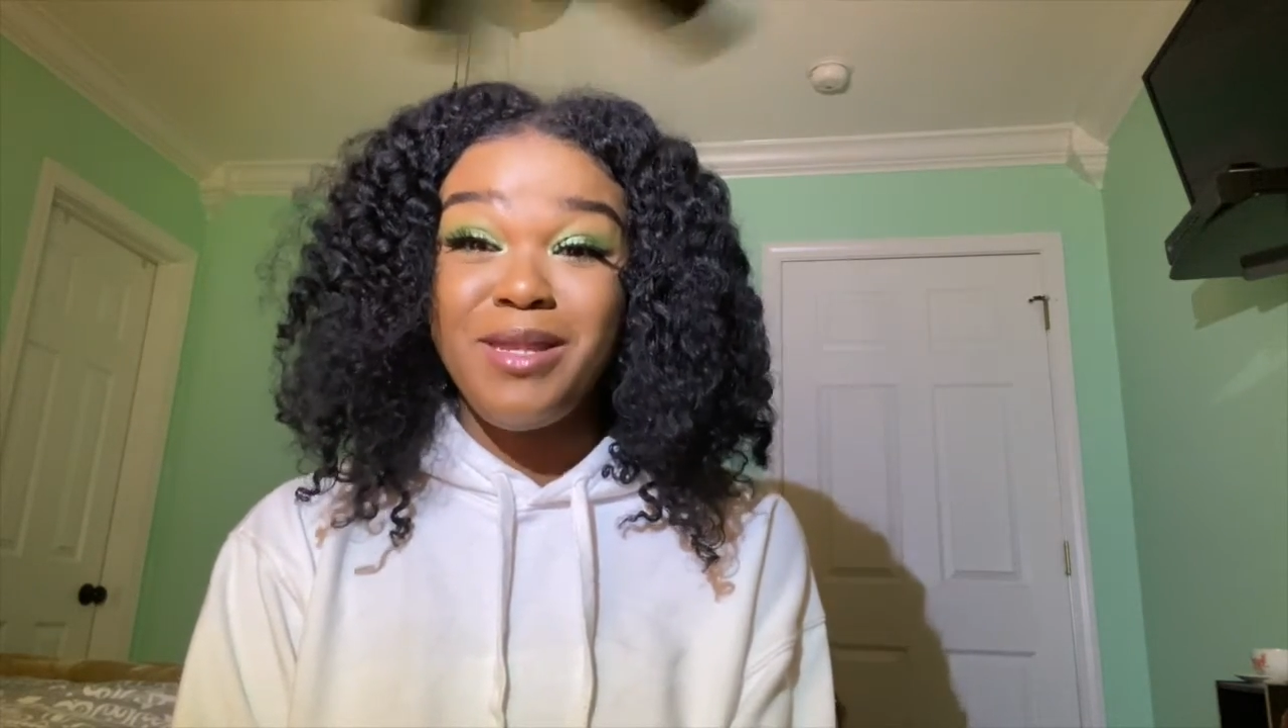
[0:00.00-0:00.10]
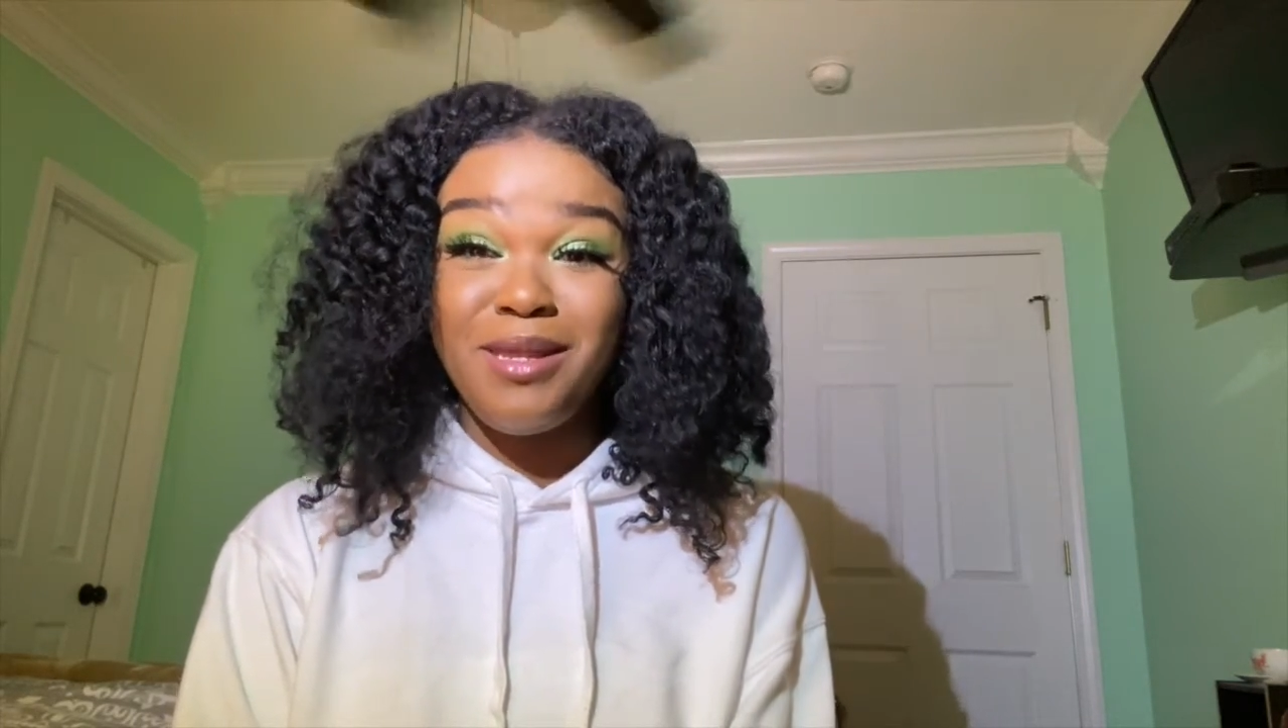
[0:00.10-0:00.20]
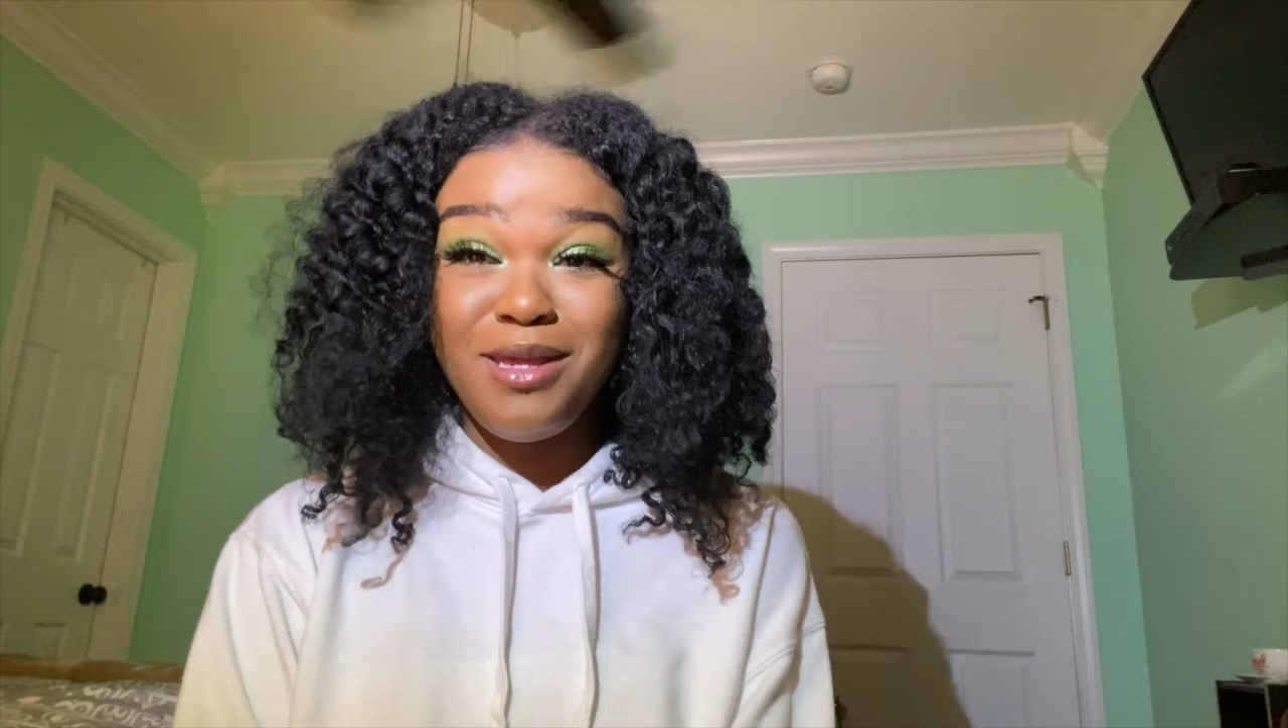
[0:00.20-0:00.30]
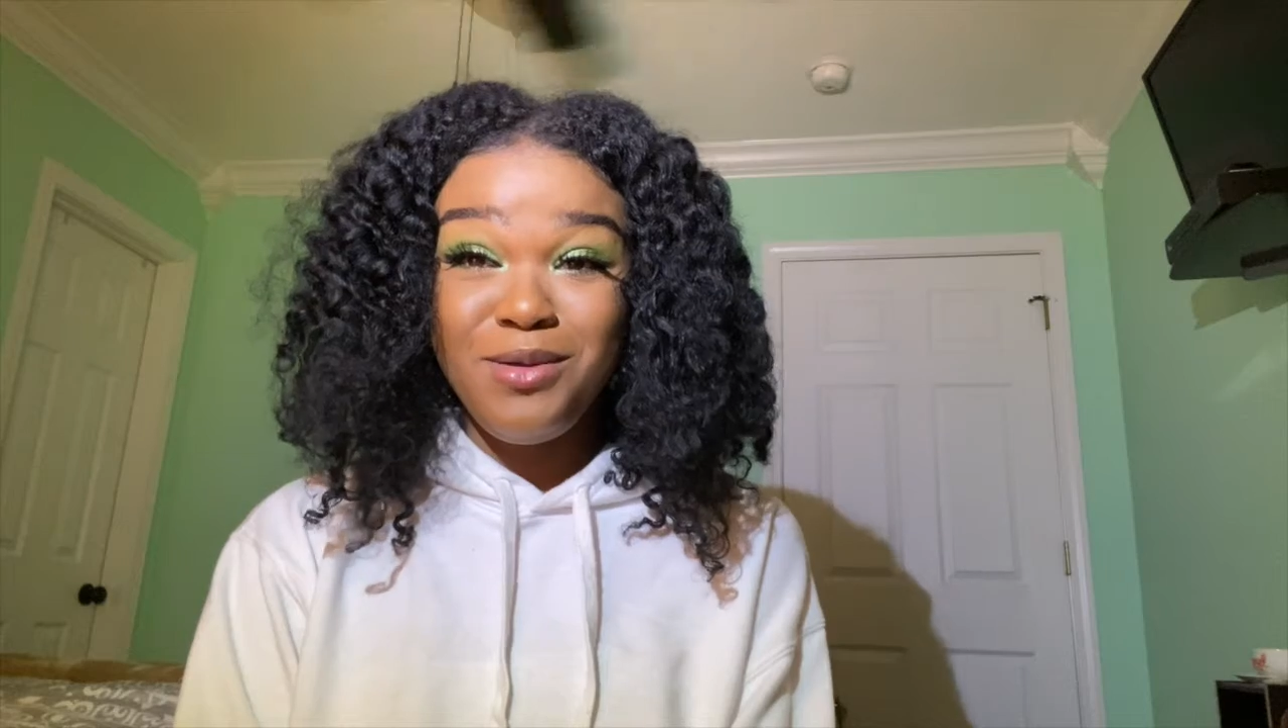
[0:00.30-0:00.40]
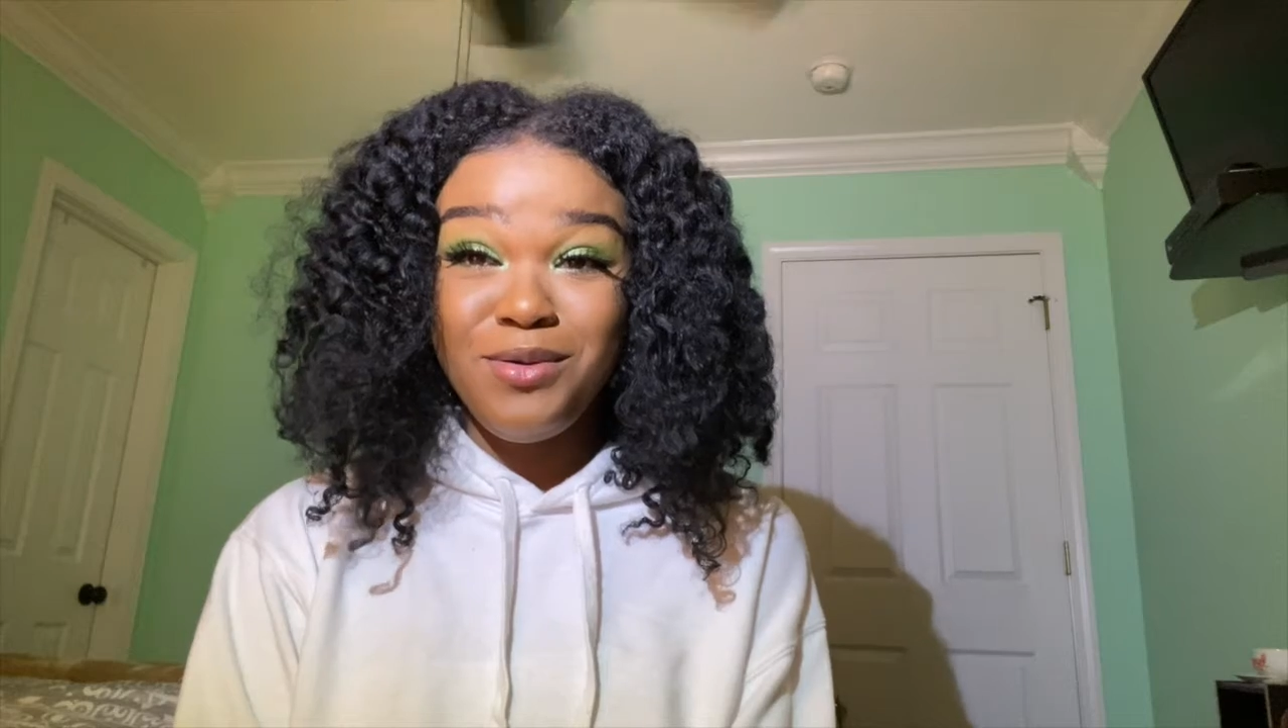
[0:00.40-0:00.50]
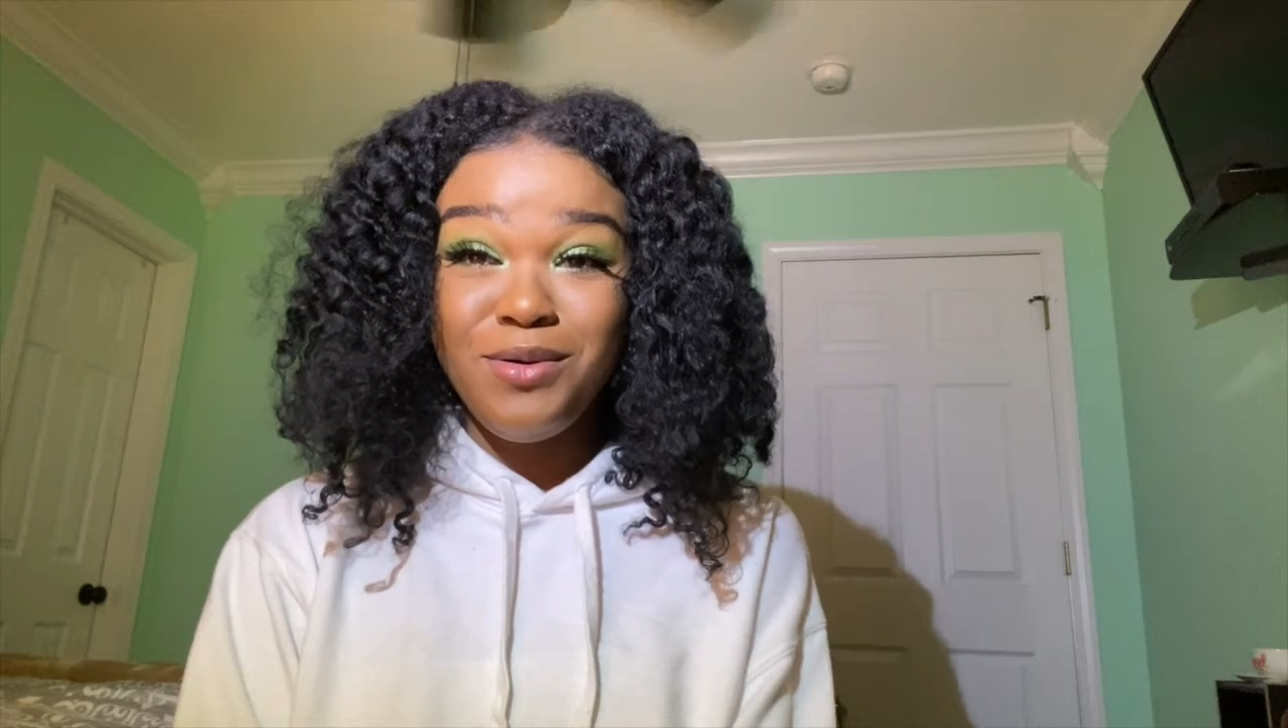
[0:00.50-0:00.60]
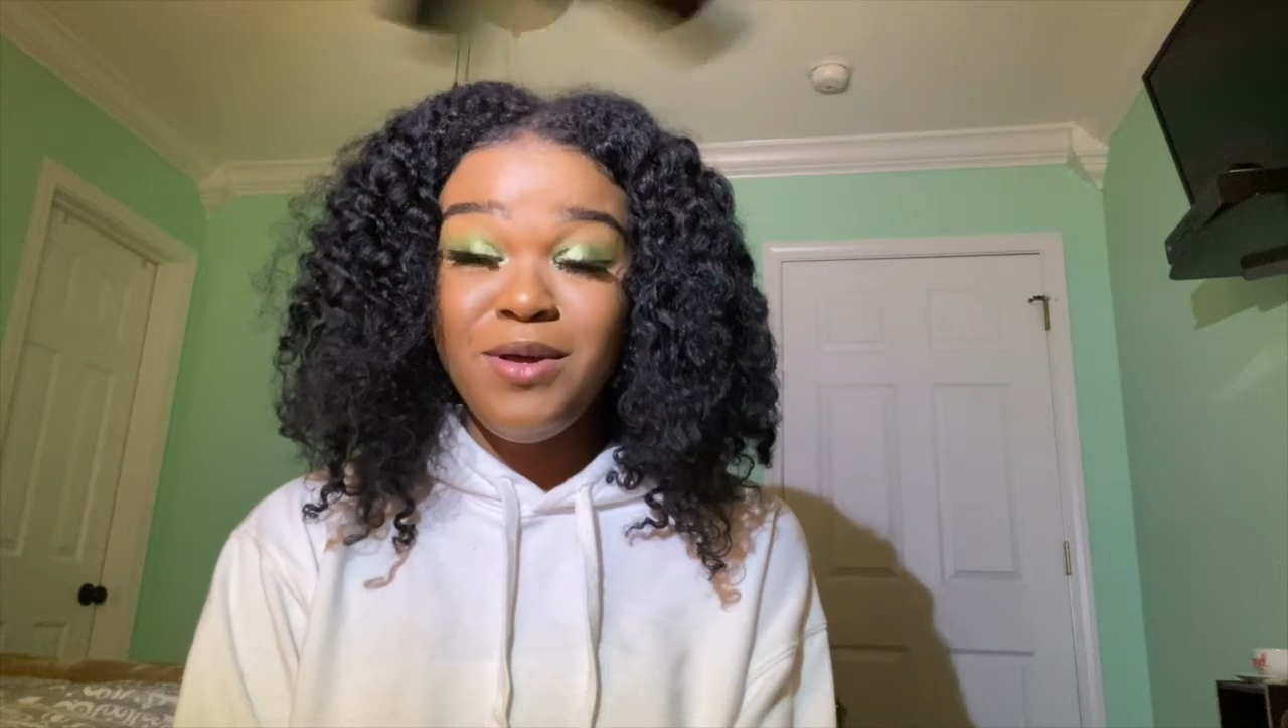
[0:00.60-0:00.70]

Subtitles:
legal?